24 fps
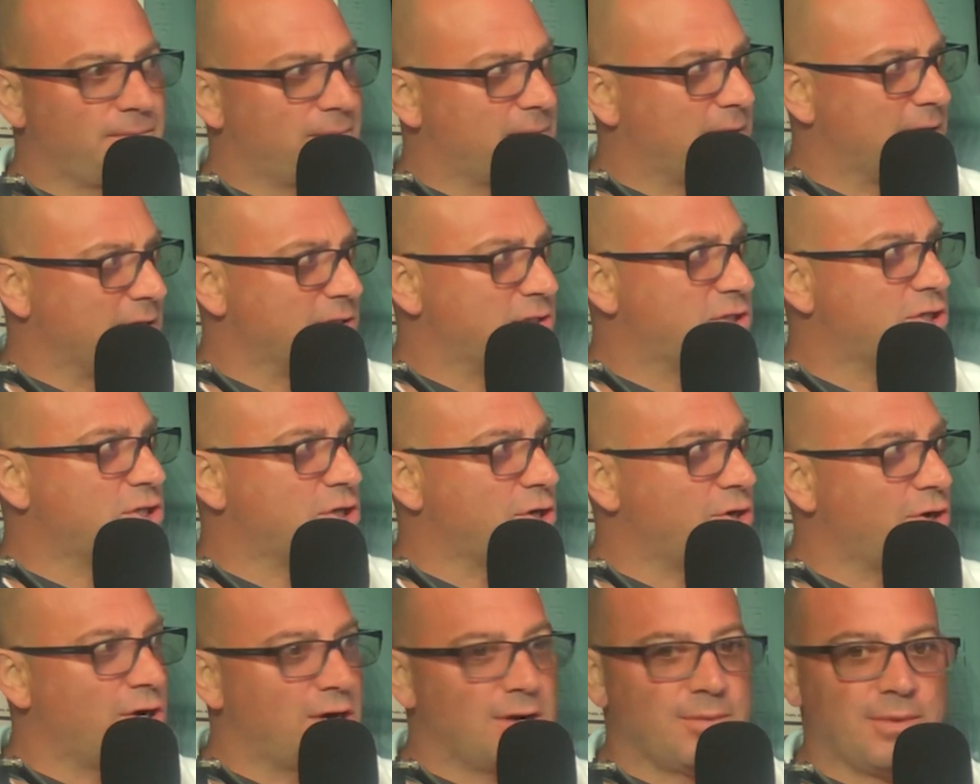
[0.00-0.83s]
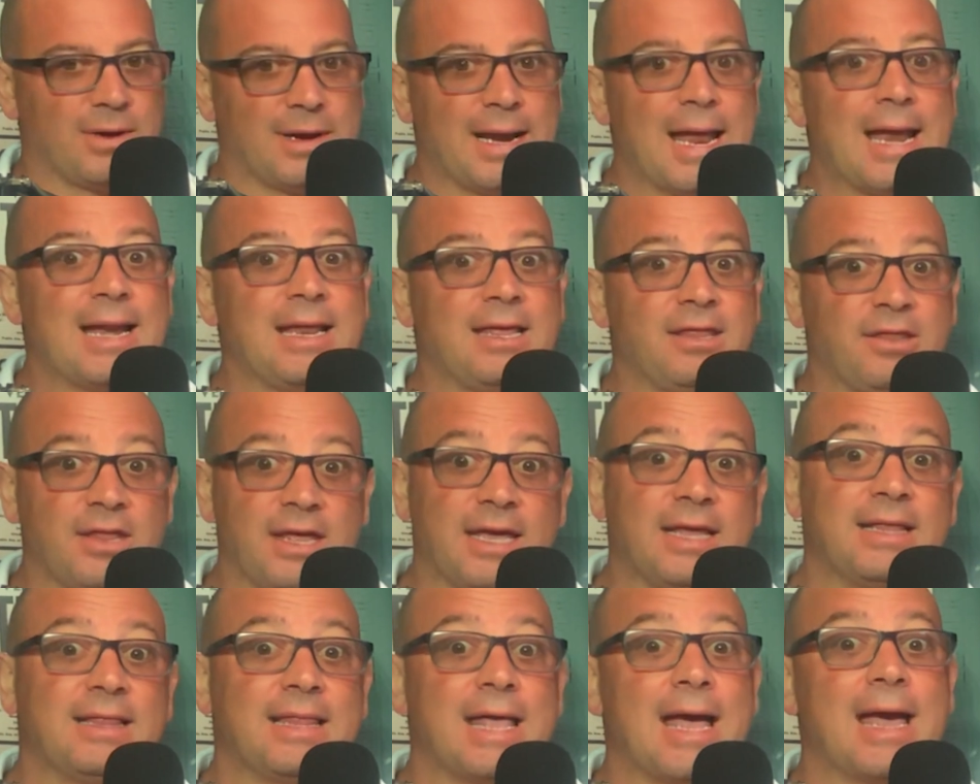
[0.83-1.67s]
concern about
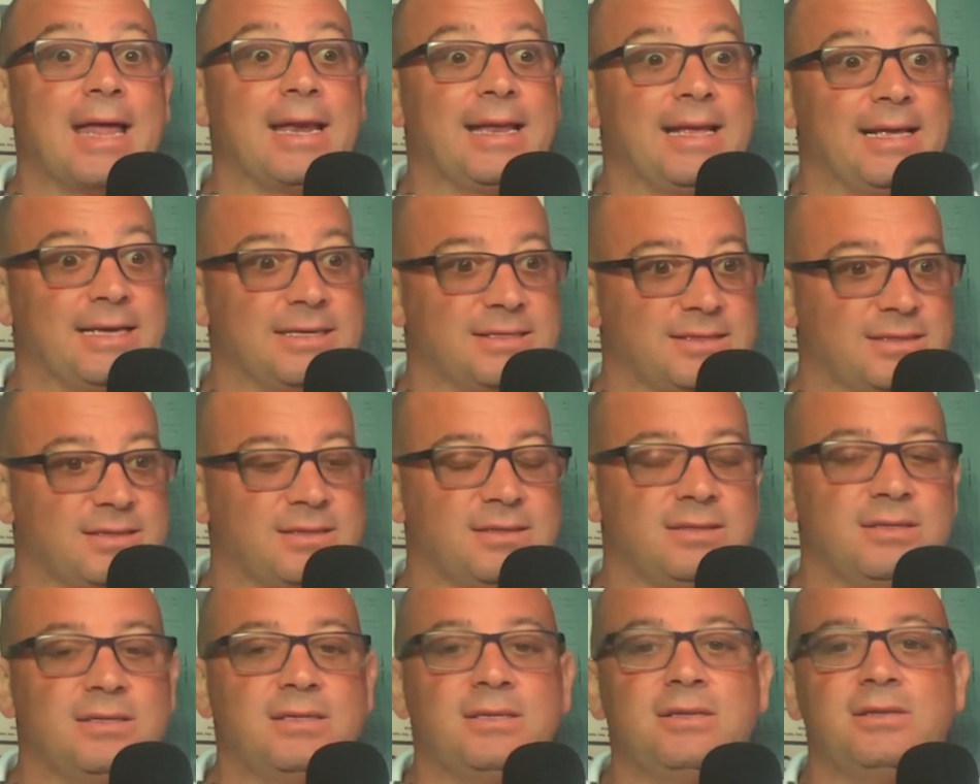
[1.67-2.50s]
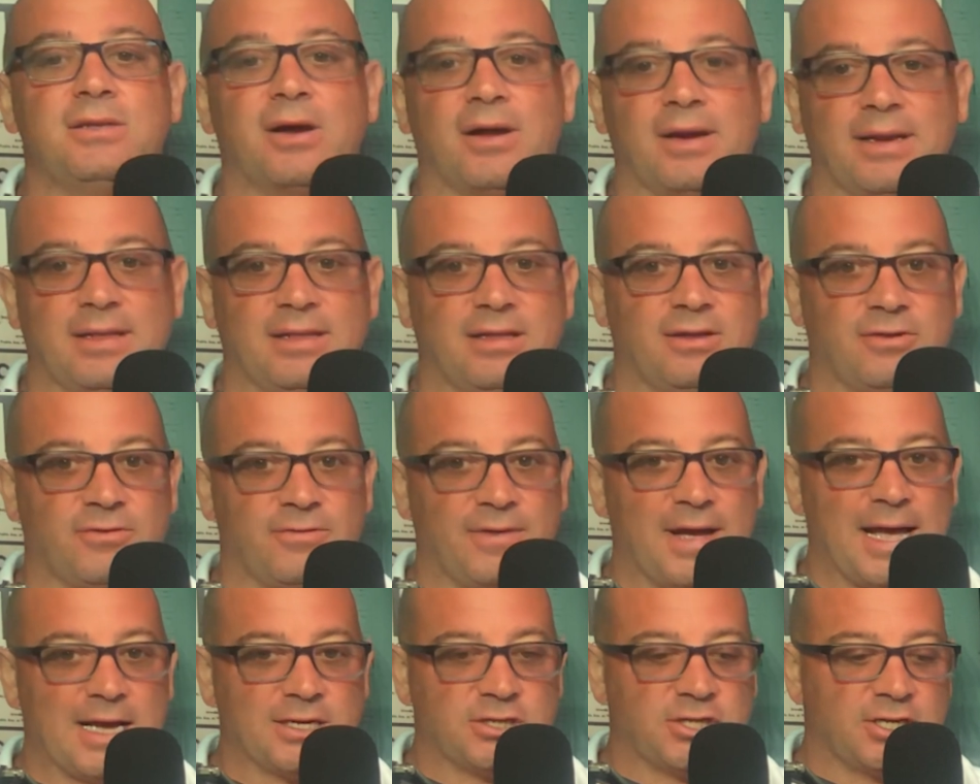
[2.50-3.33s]
anything that is done in this
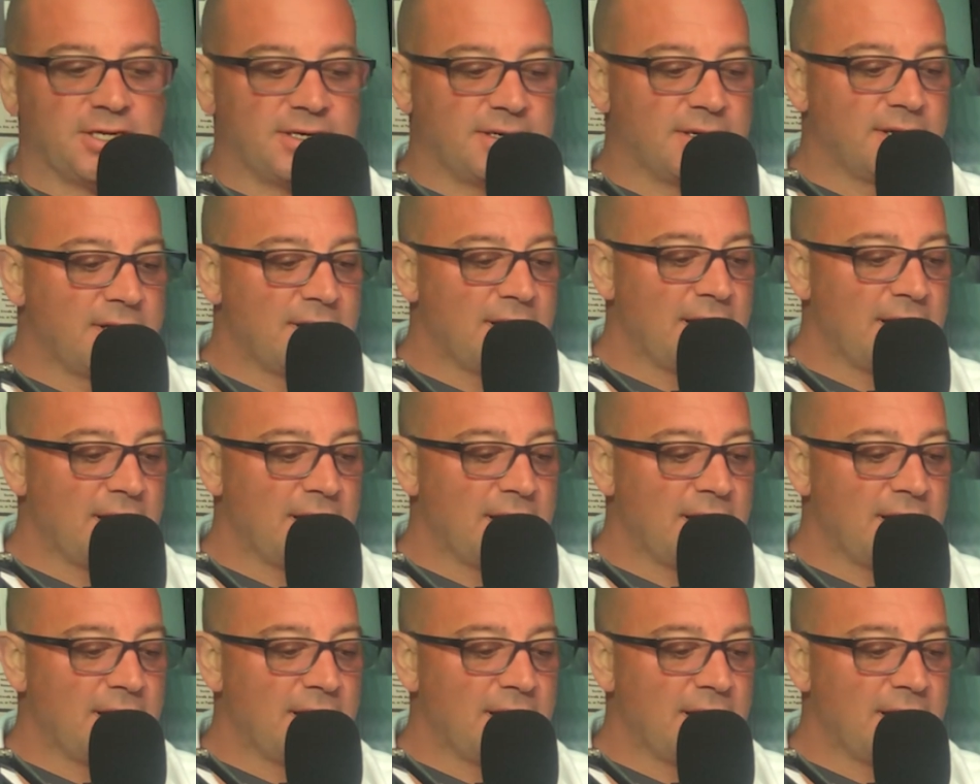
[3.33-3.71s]
fashion.